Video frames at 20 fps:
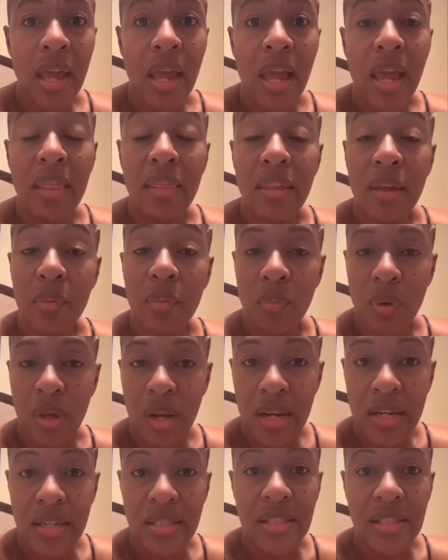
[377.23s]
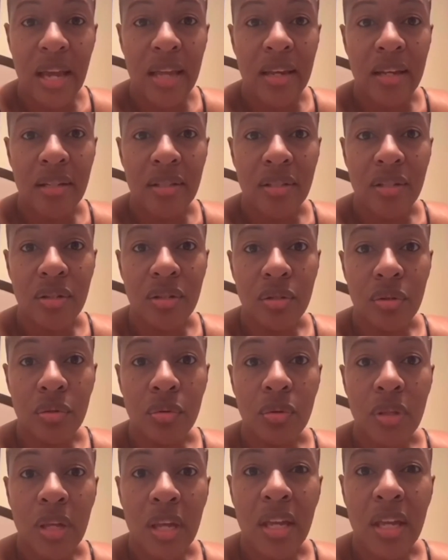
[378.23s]
And then when I decided to do
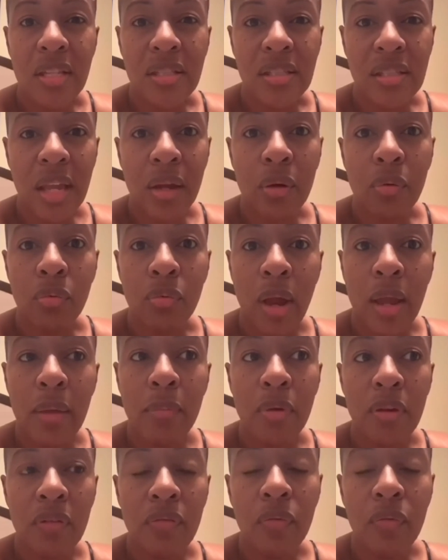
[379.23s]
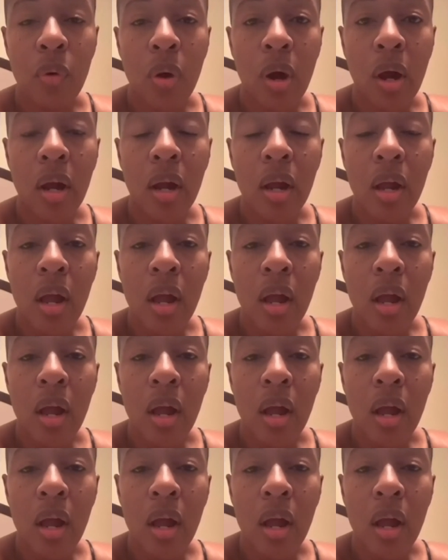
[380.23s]
this, like right before